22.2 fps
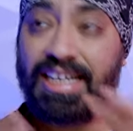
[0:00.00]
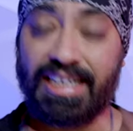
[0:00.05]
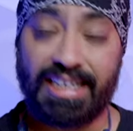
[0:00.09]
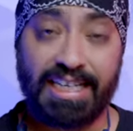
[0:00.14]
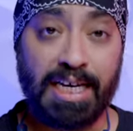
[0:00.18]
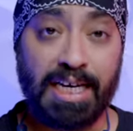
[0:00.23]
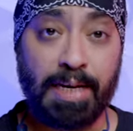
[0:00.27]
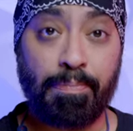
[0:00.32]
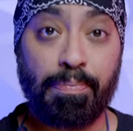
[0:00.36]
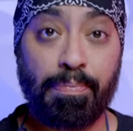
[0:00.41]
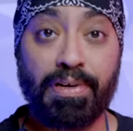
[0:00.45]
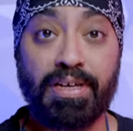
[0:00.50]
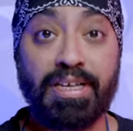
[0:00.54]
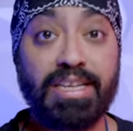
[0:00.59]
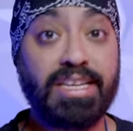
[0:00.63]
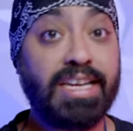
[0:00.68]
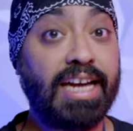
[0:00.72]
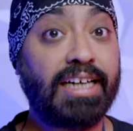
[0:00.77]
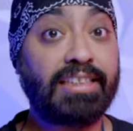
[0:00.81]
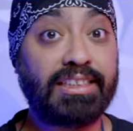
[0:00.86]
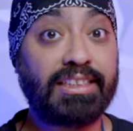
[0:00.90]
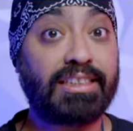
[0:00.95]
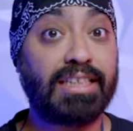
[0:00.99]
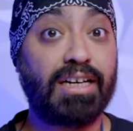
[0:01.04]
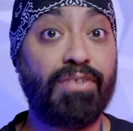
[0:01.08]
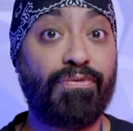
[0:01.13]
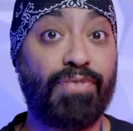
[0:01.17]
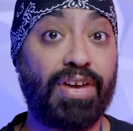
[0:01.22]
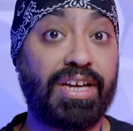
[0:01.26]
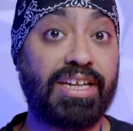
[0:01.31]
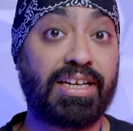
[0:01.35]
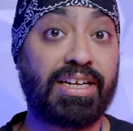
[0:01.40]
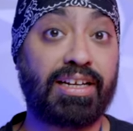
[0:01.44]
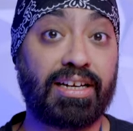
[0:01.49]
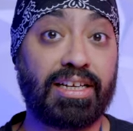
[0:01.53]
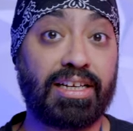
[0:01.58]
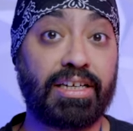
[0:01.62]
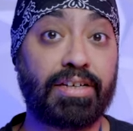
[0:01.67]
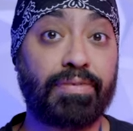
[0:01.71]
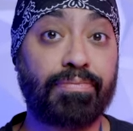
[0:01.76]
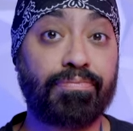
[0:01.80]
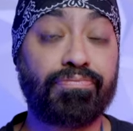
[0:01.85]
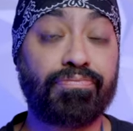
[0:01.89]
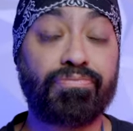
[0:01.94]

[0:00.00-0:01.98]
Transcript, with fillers: deep yet still very clean.